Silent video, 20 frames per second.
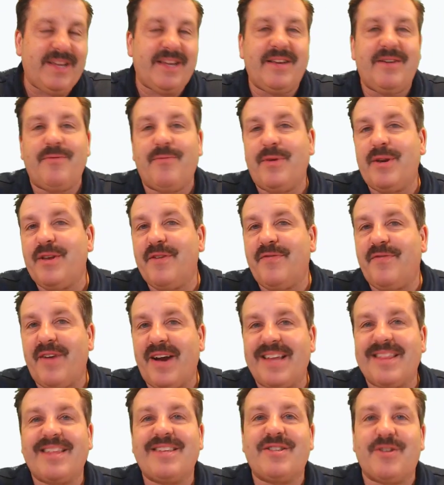when you
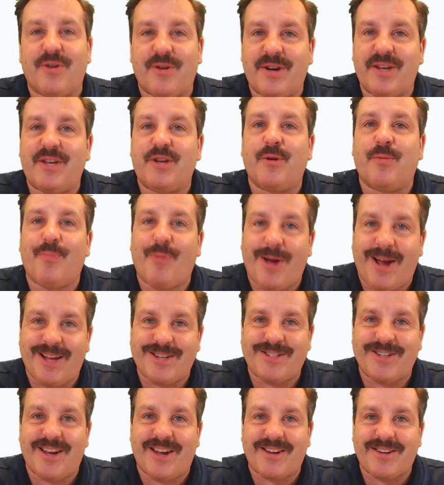finally turn in your
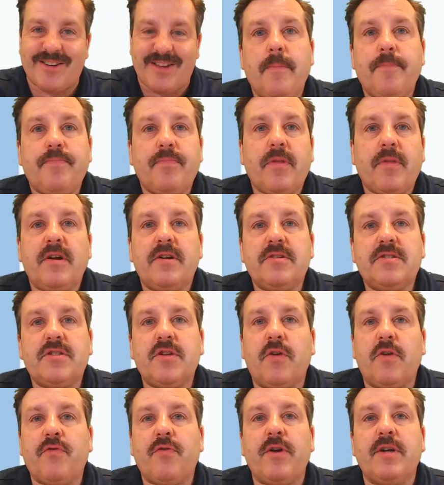project. So
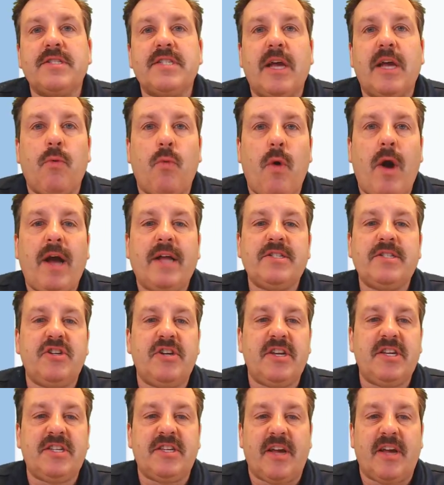friends, I want you to
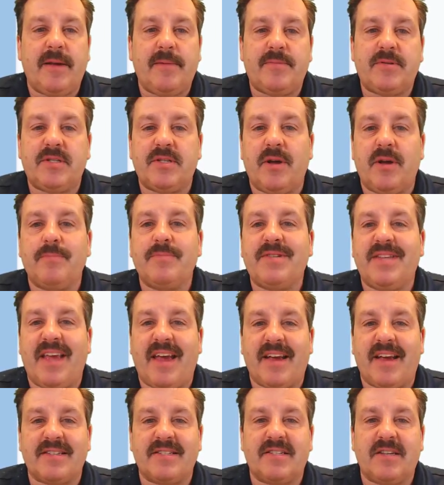type some
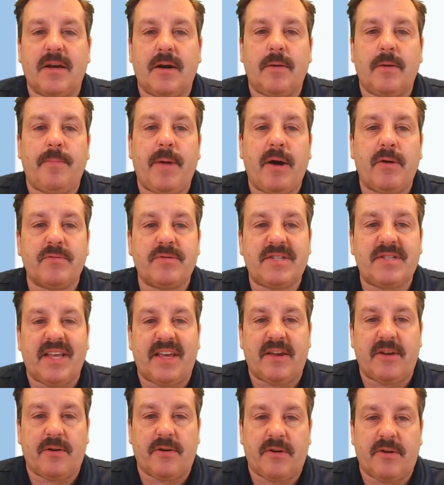text about
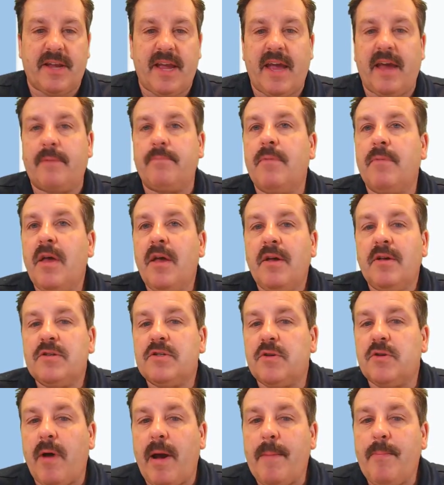Tinkercad. So
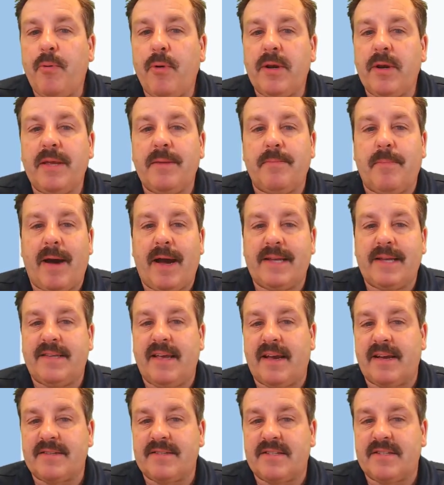I put in my
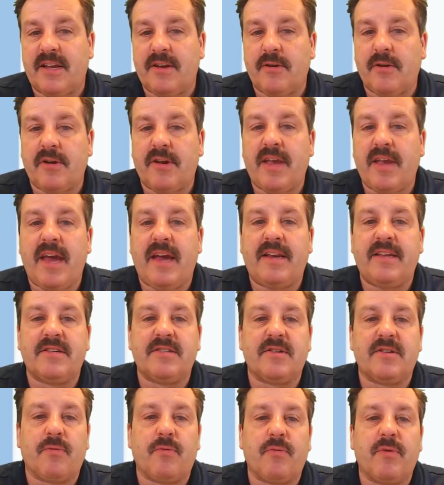text, Tinkercad is a
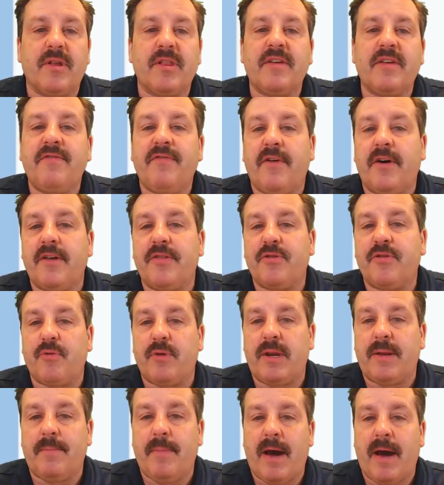really fun
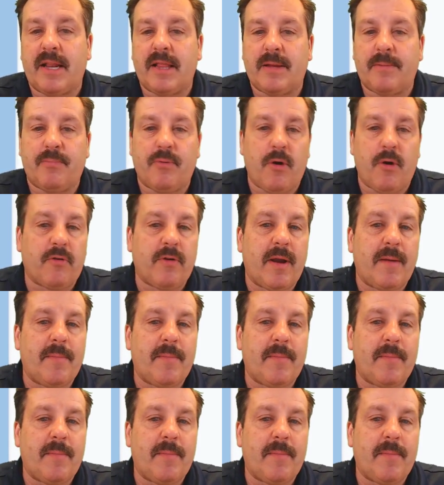3D modeling program,